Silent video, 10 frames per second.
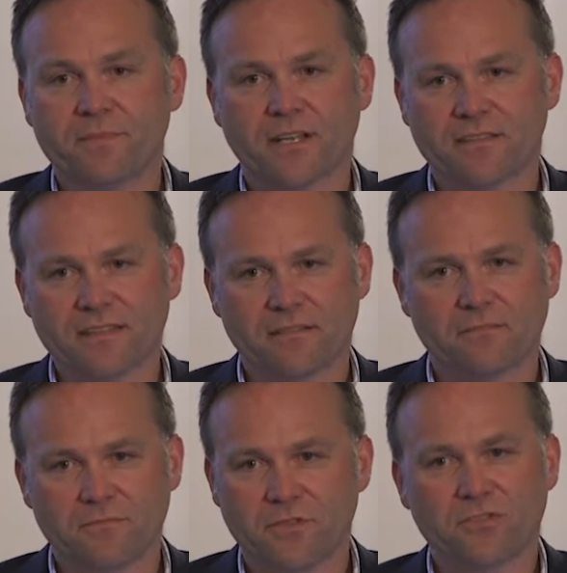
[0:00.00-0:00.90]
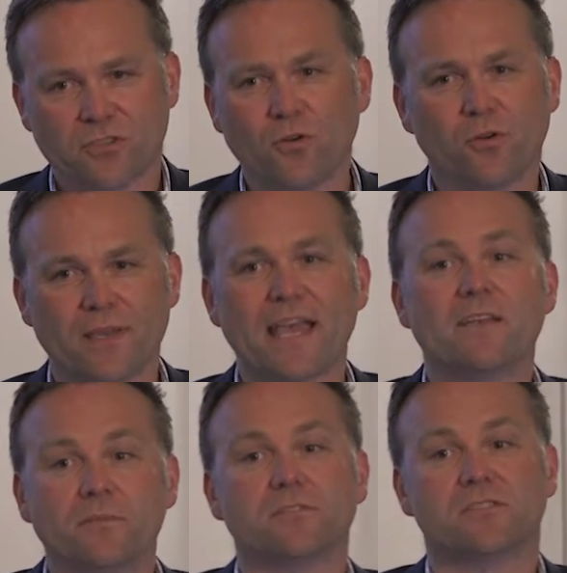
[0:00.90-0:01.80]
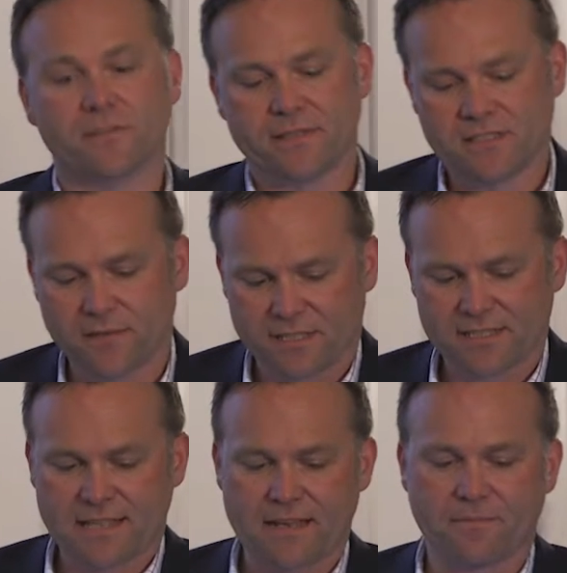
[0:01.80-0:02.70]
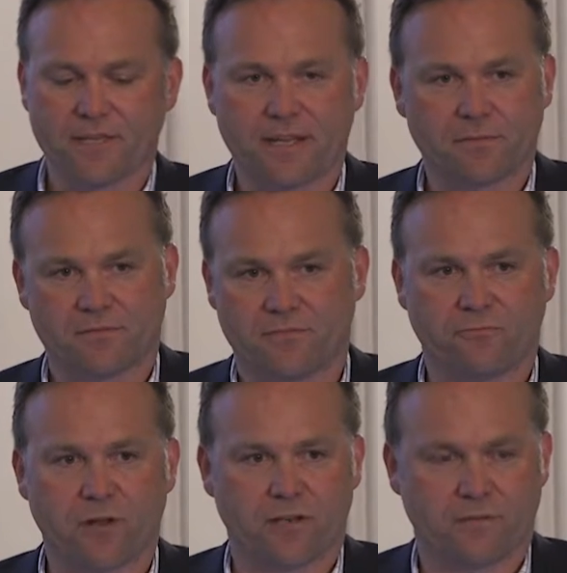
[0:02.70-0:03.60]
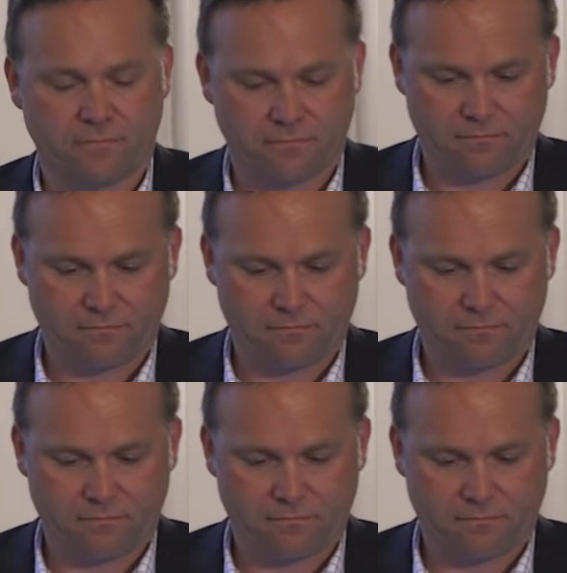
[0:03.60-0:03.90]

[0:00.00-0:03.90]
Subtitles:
but I think you should all be able to, in some extent, being able to run